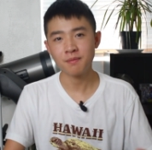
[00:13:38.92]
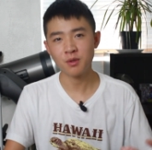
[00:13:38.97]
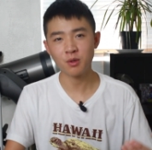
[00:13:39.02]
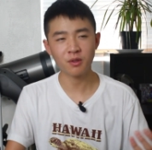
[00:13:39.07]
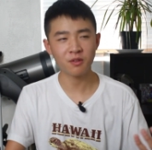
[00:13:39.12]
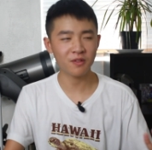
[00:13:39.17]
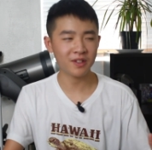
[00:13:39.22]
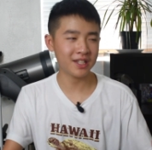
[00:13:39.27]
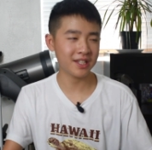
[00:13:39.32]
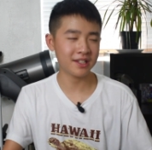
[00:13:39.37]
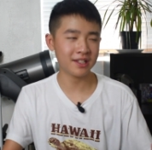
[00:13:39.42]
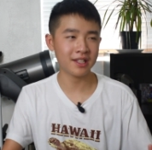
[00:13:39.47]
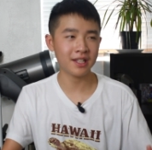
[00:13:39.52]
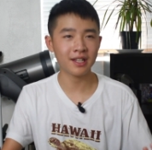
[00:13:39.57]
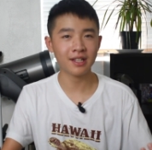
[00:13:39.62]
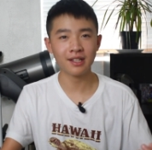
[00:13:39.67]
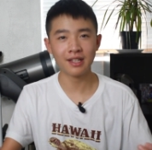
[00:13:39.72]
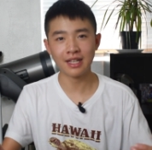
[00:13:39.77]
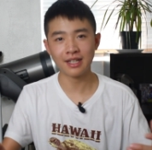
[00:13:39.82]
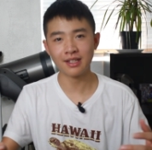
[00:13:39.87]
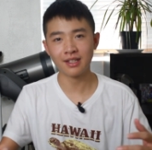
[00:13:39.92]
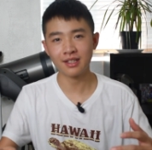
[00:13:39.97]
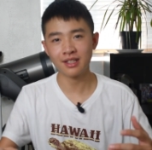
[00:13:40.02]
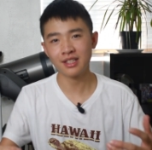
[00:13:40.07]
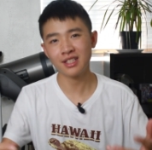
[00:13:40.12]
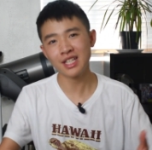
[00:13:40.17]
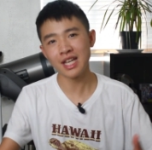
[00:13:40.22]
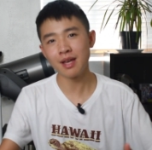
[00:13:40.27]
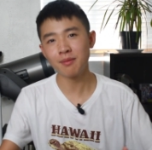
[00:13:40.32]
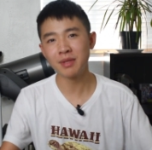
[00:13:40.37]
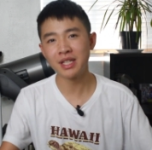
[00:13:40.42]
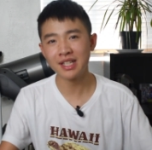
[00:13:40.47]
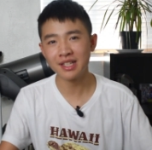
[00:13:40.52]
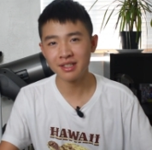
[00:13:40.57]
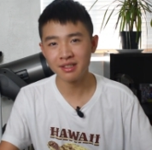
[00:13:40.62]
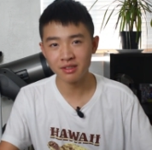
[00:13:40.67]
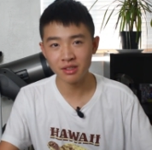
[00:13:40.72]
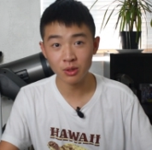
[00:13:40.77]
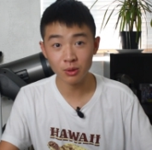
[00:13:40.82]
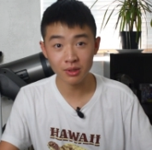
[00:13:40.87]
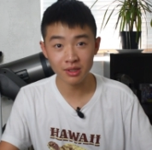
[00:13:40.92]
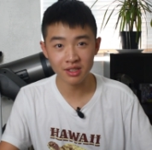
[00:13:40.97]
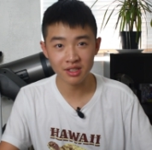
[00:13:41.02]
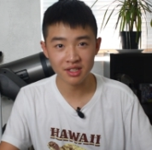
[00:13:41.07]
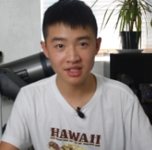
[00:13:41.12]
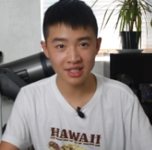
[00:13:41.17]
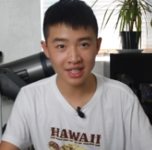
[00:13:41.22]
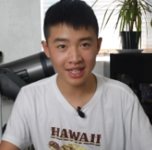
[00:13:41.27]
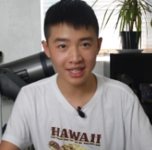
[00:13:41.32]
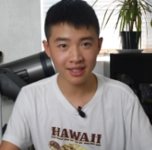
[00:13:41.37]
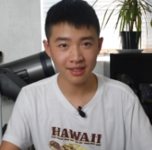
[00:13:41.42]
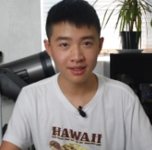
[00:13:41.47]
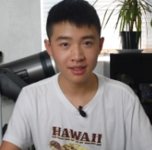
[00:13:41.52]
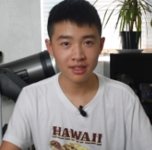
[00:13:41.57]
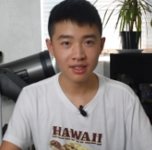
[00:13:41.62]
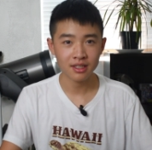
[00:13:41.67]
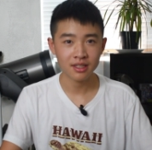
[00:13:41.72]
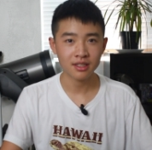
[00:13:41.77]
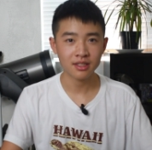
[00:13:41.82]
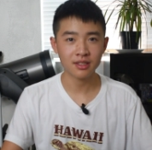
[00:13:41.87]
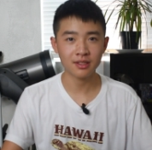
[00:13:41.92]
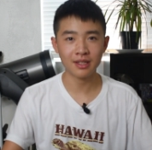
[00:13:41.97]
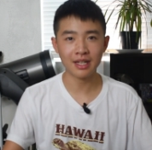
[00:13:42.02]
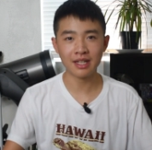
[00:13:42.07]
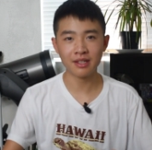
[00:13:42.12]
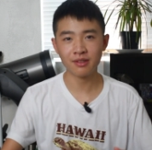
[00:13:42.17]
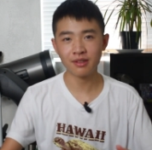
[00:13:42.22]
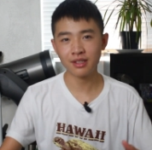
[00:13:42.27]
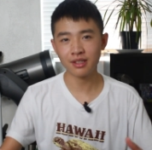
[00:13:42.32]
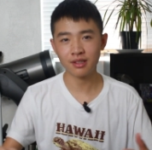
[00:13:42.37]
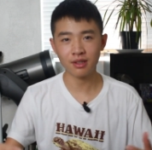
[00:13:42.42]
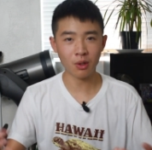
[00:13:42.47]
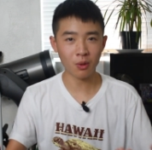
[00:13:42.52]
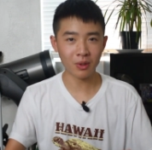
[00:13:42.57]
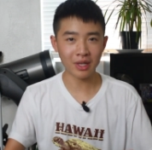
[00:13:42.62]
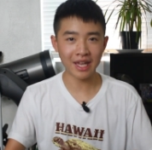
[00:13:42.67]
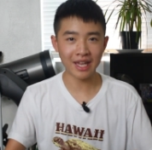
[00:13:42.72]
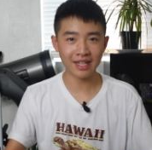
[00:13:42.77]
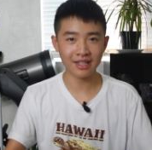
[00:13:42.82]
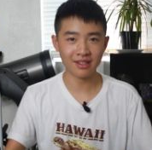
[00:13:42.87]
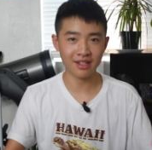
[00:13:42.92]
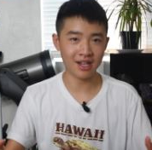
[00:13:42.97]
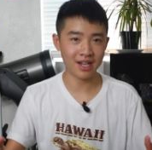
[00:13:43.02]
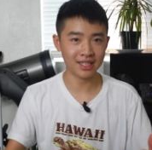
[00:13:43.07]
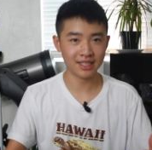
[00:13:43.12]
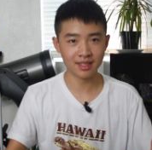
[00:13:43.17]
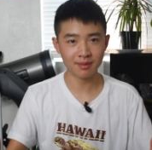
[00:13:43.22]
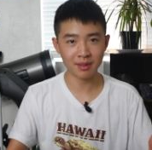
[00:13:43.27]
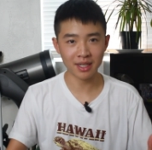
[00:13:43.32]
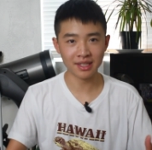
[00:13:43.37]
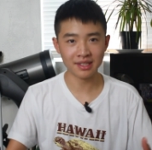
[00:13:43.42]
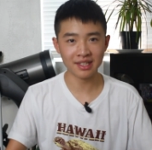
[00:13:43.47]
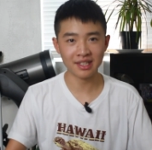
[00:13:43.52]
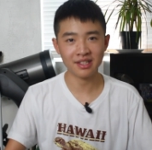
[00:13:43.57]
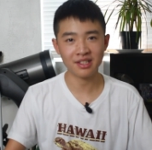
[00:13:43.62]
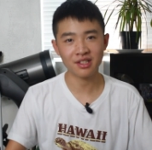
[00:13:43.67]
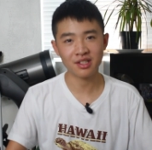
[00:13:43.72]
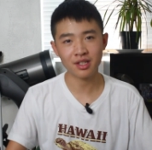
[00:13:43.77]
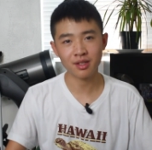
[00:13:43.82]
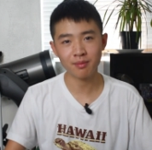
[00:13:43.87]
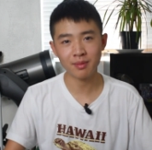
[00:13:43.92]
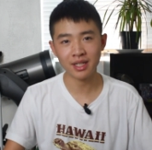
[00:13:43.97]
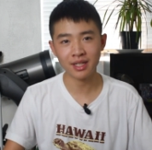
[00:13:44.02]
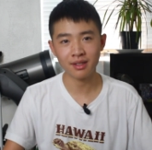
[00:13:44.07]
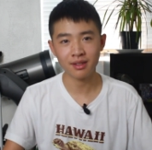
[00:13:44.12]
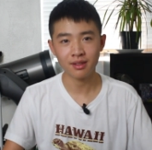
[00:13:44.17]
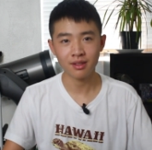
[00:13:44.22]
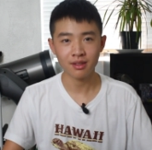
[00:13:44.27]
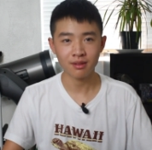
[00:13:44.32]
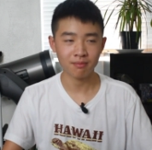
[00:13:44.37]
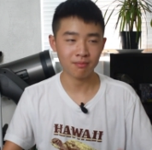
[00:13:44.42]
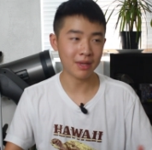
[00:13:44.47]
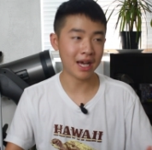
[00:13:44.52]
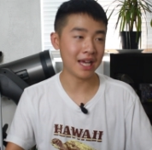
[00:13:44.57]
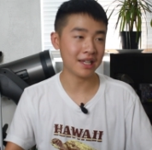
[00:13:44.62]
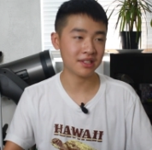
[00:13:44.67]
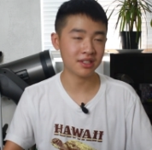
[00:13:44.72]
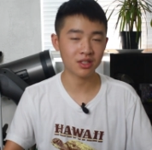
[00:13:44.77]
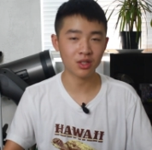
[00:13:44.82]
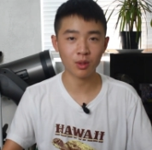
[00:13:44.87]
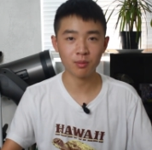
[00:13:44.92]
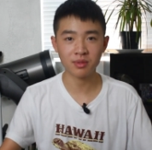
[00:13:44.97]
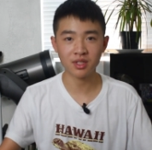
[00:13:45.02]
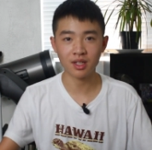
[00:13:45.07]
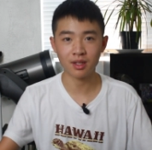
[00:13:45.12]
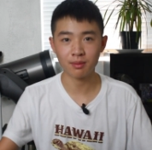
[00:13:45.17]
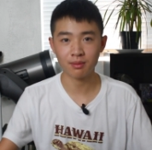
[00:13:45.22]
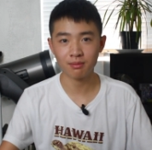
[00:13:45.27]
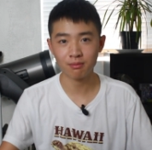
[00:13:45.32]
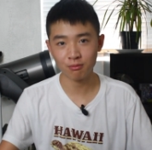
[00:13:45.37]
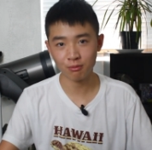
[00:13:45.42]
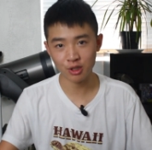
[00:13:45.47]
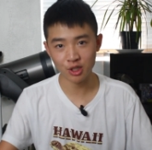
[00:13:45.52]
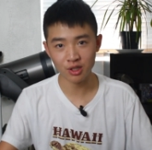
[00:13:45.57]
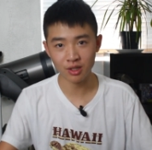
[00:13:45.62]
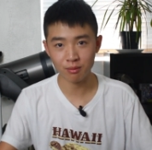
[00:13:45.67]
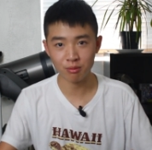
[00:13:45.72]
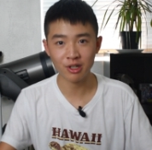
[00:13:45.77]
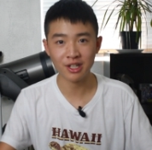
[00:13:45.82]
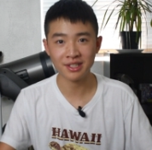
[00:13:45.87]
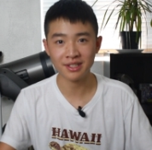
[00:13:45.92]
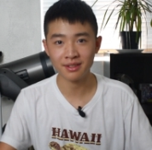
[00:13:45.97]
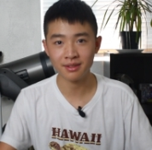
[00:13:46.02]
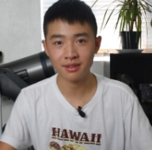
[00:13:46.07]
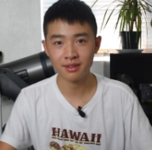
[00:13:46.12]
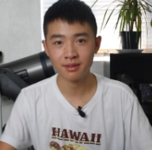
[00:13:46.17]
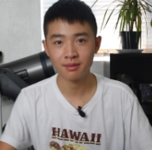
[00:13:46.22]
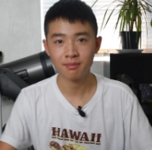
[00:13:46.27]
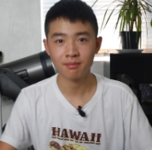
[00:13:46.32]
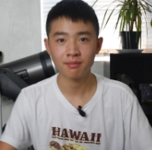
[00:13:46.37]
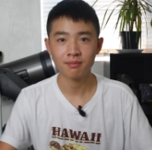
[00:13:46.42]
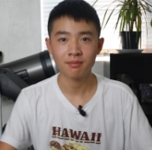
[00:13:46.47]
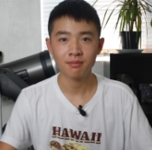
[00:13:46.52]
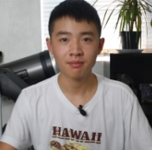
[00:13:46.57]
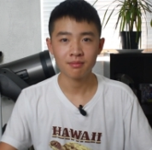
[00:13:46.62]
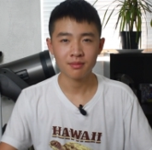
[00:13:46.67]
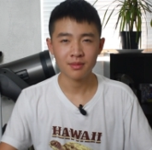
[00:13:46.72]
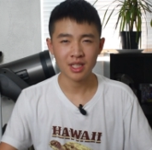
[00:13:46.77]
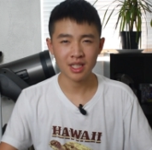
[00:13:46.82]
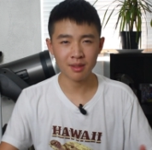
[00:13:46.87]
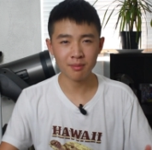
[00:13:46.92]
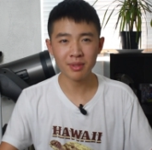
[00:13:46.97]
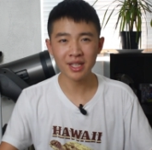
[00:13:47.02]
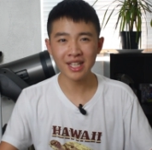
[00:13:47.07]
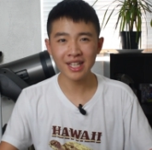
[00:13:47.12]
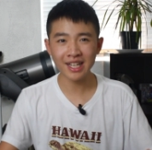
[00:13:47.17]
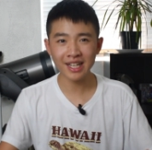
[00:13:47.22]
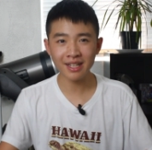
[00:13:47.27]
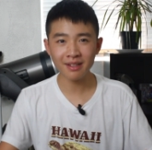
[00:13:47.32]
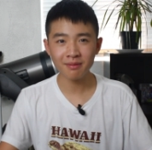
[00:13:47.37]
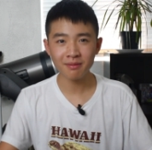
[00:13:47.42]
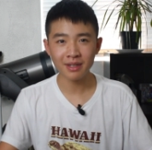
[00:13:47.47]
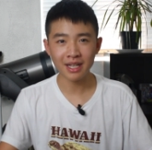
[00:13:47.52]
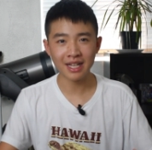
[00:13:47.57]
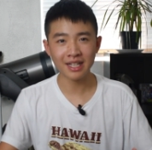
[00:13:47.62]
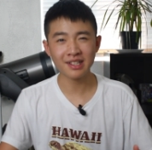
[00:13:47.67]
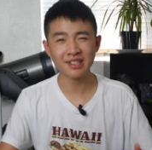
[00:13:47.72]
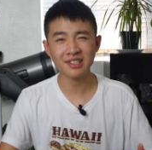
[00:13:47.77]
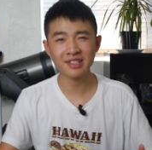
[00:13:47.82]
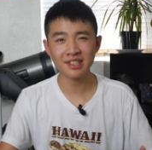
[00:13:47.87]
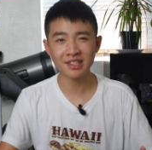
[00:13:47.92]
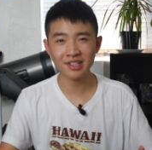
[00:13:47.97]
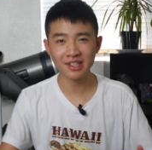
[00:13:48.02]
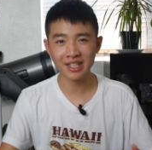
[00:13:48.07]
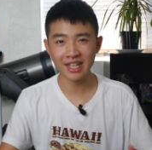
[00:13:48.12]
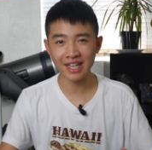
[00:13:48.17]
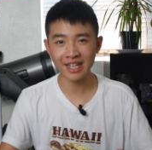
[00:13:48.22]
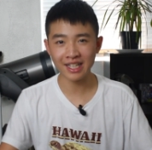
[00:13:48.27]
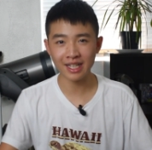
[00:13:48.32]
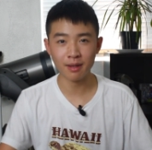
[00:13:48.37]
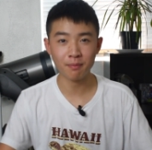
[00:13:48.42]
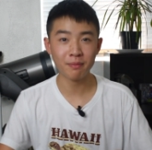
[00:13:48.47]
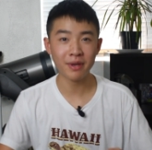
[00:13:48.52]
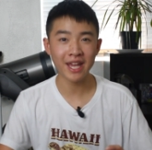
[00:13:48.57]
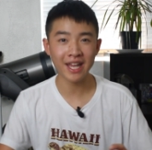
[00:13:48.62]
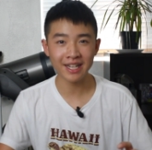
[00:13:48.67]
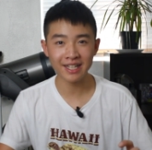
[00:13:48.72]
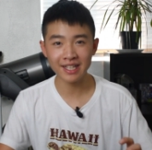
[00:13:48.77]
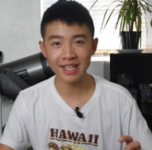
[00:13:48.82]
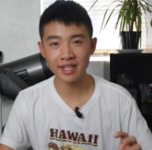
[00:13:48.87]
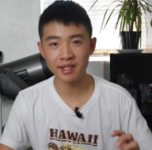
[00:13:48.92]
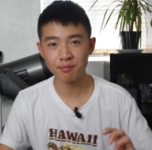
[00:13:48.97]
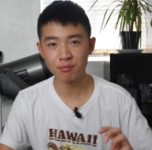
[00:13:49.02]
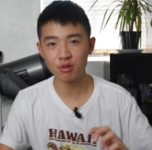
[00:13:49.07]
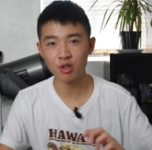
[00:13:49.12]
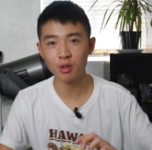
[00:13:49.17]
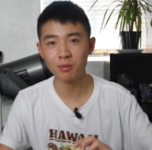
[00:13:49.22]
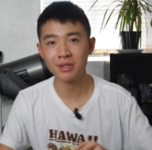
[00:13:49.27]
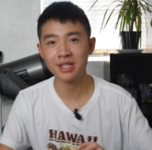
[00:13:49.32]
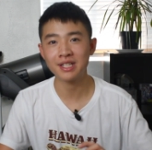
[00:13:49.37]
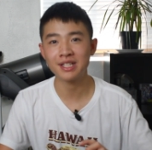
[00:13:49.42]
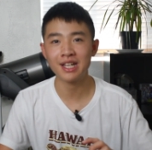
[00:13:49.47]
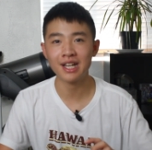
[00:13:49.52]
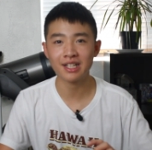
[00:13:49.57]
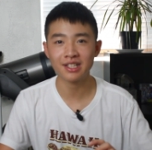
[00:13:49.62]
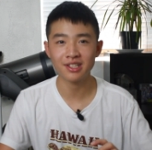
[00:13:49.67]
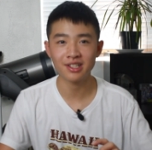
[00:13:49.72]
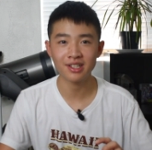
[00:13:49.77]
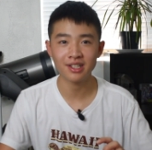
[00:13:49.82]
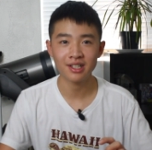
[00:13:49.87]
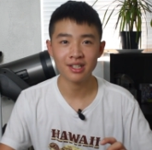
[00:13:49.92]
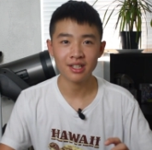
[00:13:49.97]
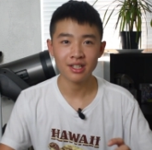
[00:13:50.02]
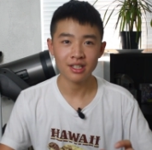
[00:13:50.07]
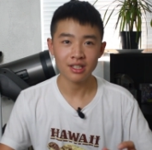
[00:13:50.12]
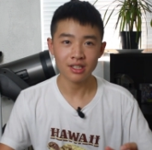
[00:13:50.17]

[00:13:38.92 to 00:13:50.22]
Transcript: you were visiting like a contaminated nuclear site so that you could locate the hotspots and determine the isotopes are, which are present. In the beginning, I considered getting a pancake probe detector